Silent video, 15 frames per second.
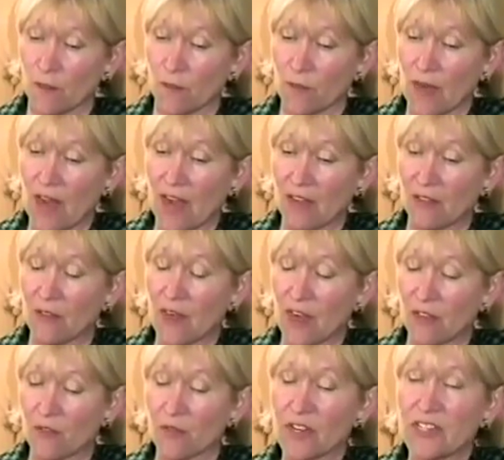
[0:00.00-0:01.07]
Had
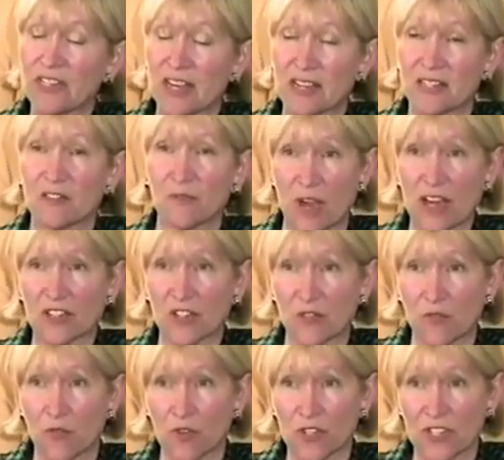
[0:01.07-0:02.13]
3 sets, actually
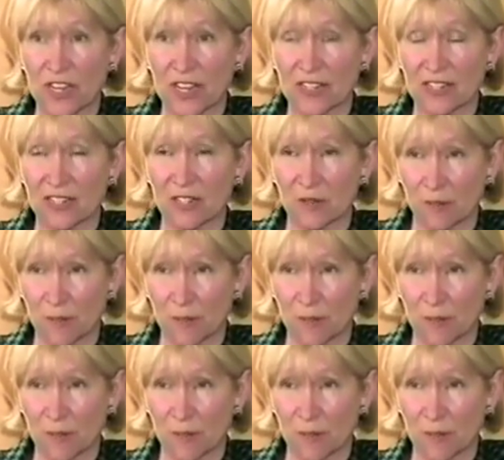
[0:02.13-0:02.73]
4 sets